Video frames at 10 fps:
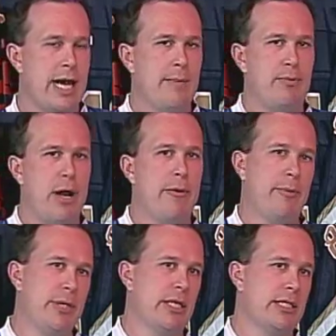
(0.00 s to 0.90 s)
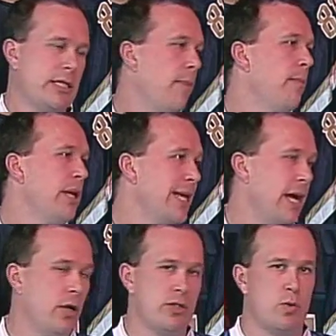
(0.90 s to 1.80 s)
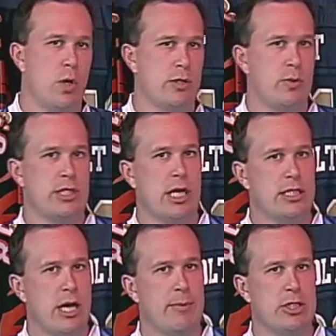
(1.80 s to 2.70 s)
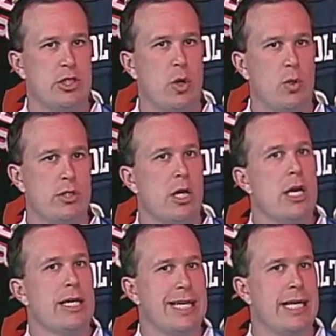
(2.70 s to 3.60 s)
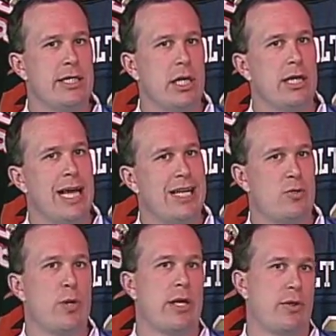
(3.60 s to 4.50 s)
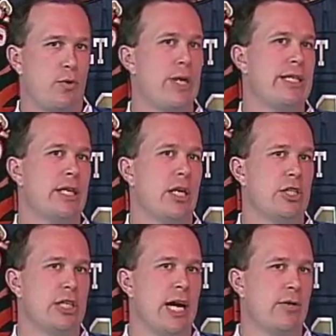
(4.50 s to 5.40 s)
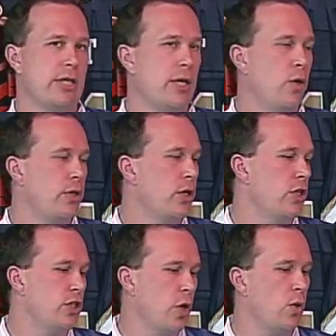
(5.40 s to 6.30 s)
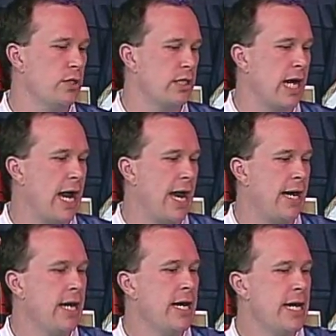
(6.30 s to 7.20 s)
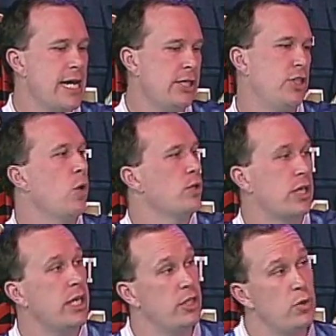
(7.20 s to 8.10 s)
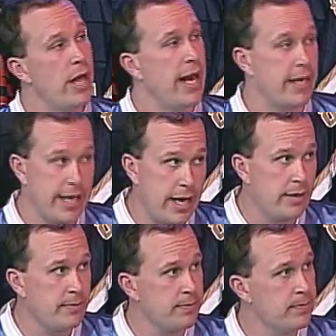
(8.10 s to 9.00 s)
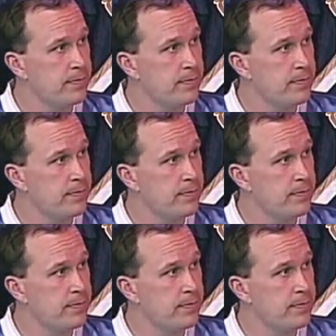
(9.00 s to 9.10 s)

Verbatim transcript: and probably to somebody else once. We mm-hmm. saw Thomas Jones get it done last week, three touchdowns. I know you're a Jones guy. Is Jones going to do that again? I definitely